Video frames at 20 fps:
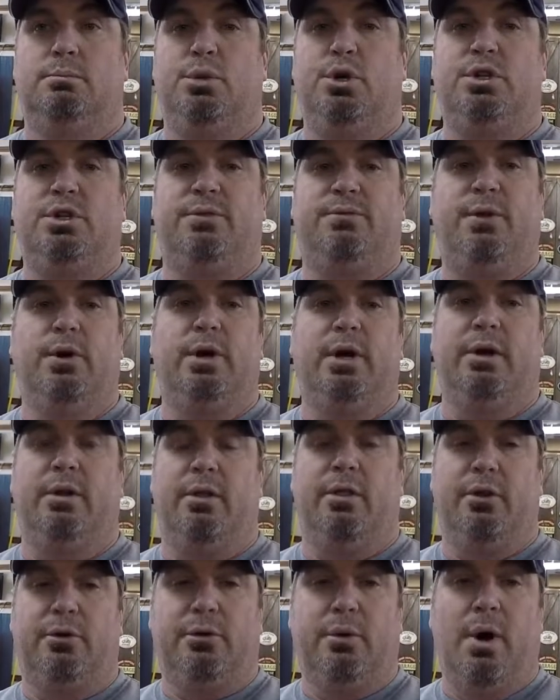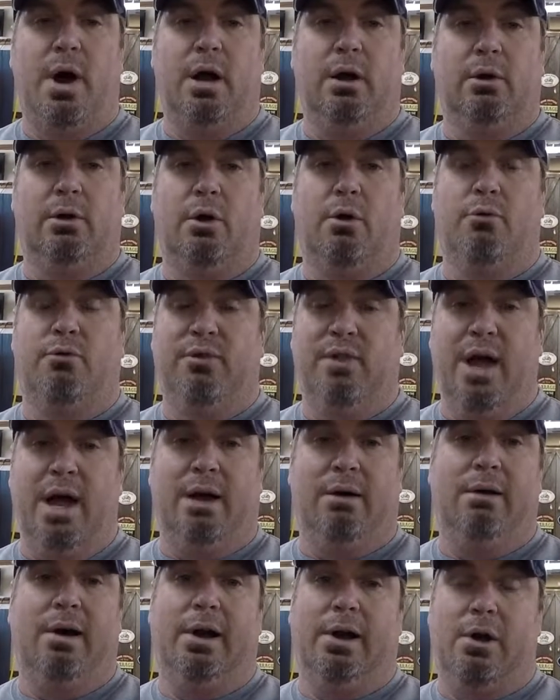put your foot into the throttle and go
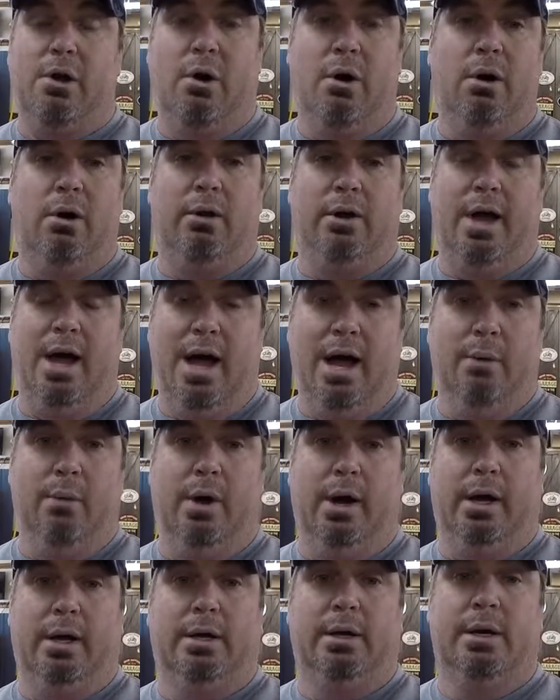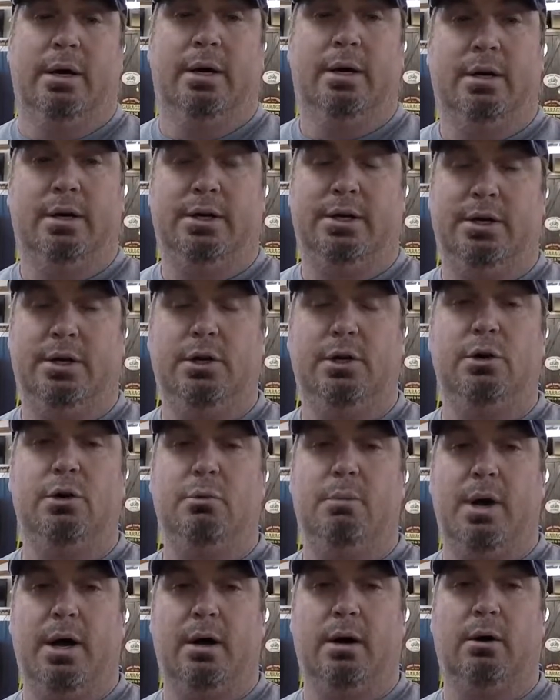flying around a car on the highway.
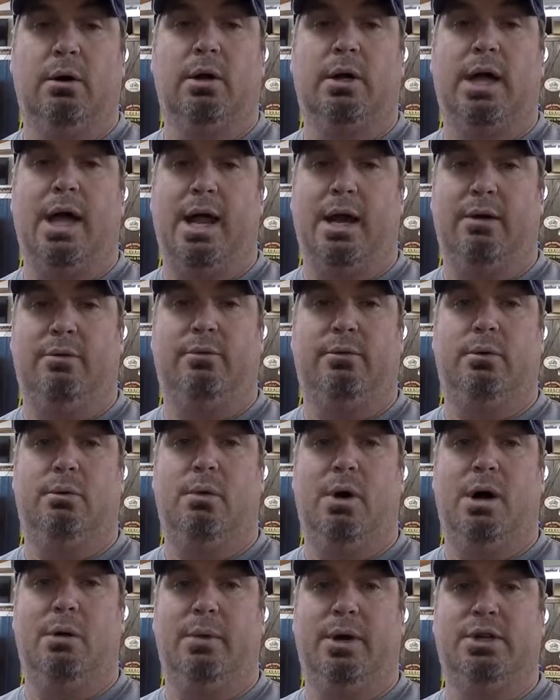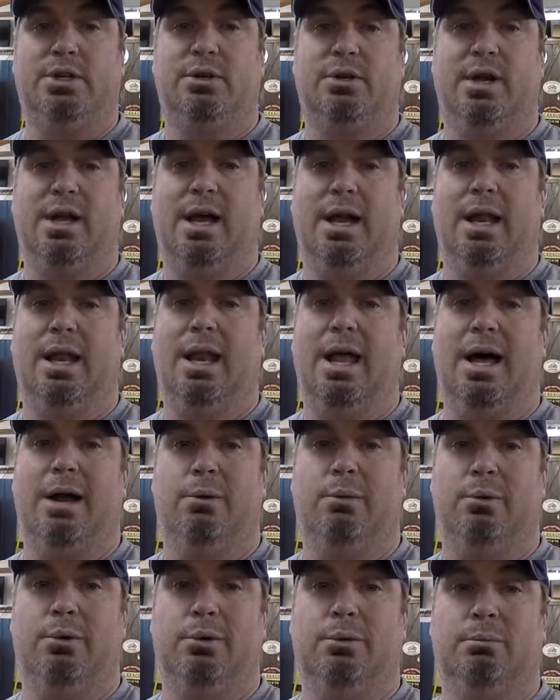You better look at it for a while, make sure you got a
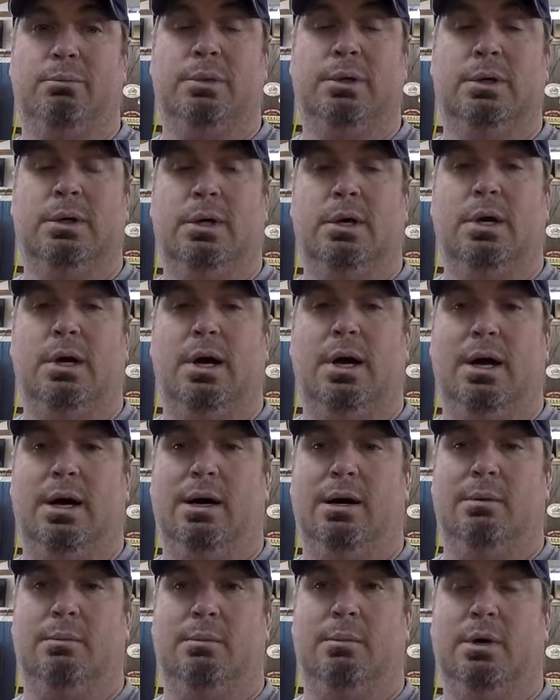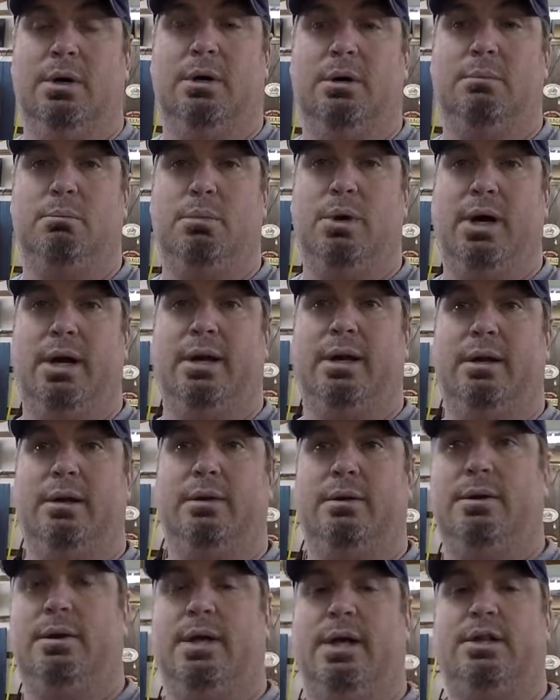lot of room. But
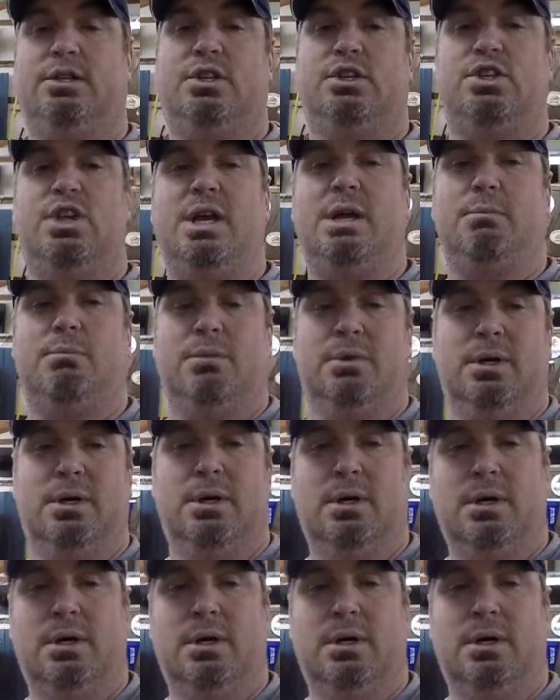it's a Jeep.